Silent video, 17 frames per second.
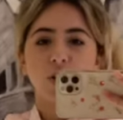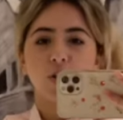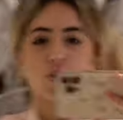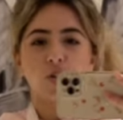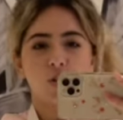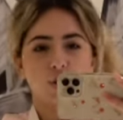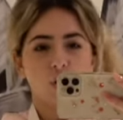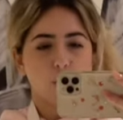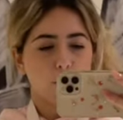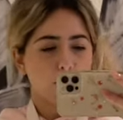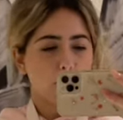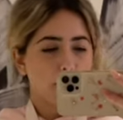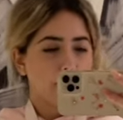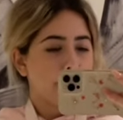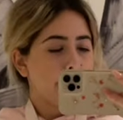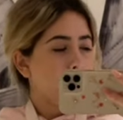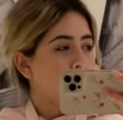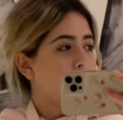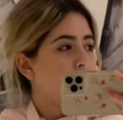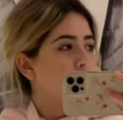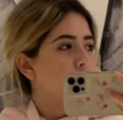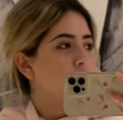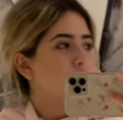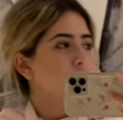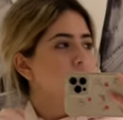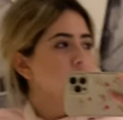So
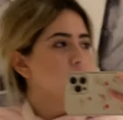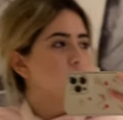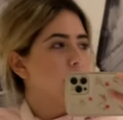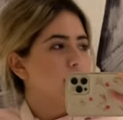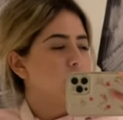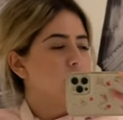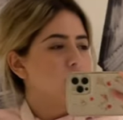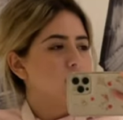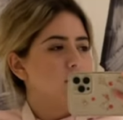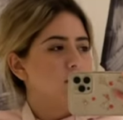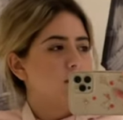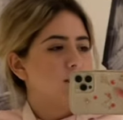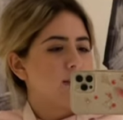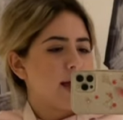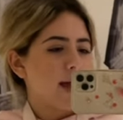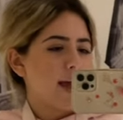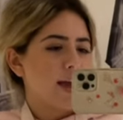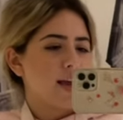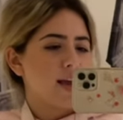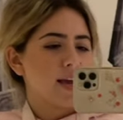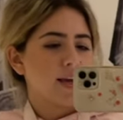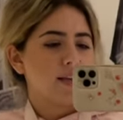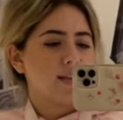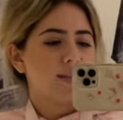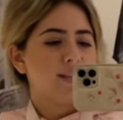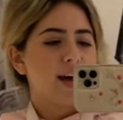what I was about to say
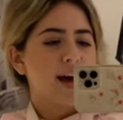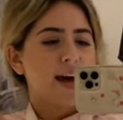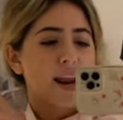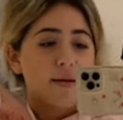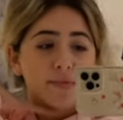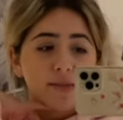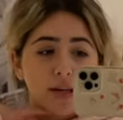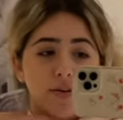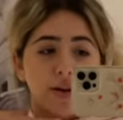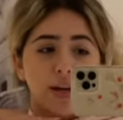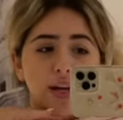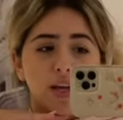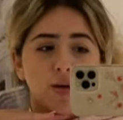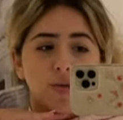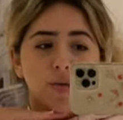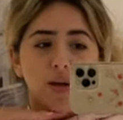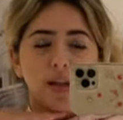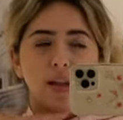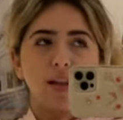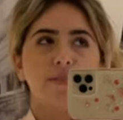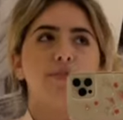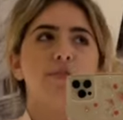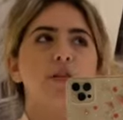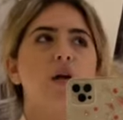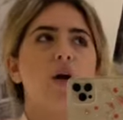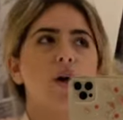is that I'm starting a new weekly
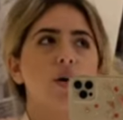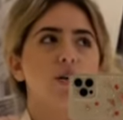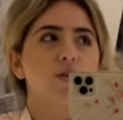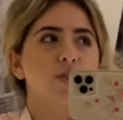vlog.